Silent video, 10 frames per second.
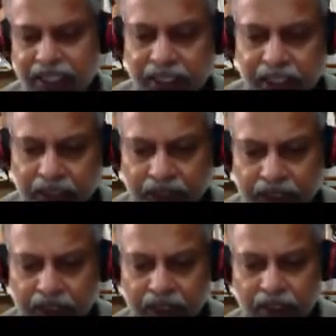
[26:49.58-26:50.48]
and 11
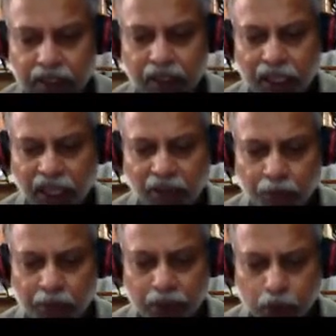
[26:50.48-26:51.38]
have
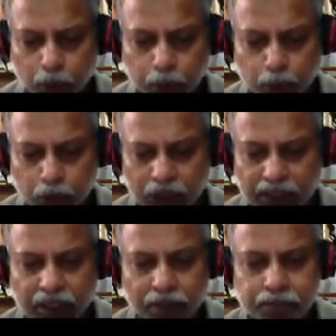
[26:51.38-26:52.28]
been grouped
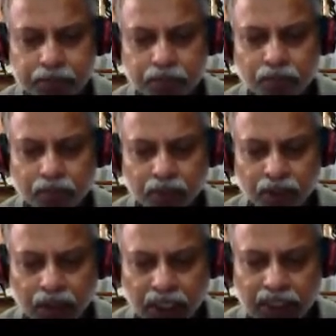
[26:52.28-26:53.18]
together
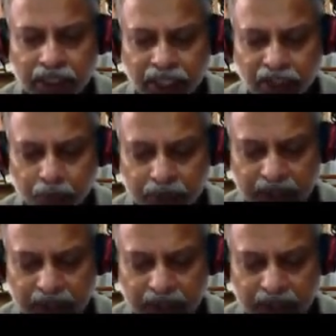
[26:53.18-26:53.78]
and that have been